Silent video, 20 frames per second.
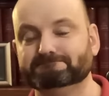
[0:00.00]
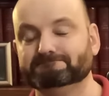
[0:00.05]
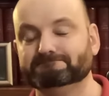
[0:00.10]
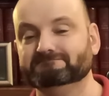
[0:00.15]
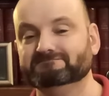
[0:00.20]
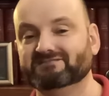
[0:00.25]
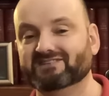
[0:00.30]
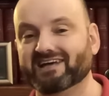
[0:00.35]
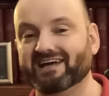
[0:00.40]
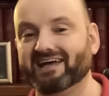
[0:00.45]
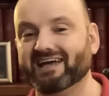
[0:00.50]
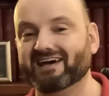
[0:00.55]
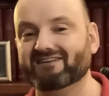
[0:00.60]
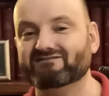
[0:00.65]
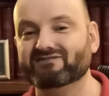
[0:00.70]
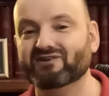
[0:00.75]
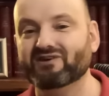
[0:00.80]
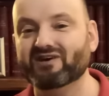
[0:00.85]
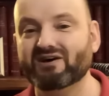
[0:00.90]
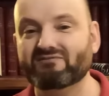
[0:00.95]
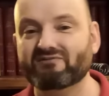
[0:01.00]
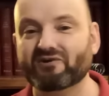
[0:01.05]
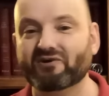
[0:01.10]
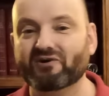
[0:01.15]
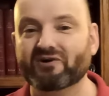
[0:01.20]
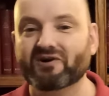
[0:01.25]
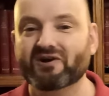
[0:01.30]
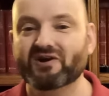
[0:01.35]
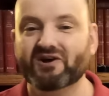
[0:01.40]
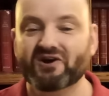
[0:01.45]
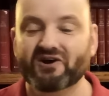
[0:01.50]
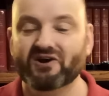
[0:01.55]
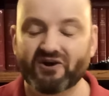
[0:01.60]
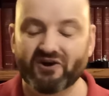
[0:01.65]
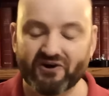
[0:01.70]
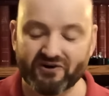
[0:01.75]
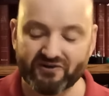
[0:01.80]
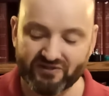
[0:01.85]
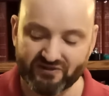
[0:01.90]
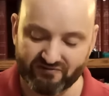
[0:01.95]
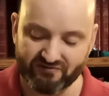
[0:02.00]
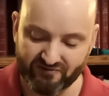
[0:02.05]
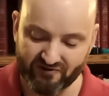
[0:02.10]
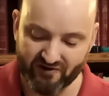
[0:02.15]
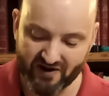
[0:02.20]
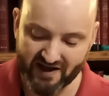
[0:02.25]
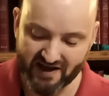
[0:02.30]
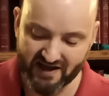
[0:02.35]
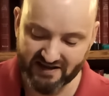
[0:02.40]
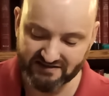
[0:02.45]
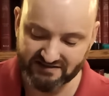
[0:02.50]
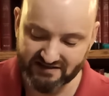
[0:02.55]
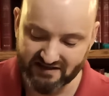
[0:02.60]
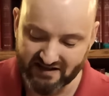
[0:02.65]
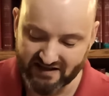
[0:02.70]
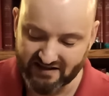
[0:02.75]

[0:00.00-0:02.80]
Okay, have you ever heard the phrase,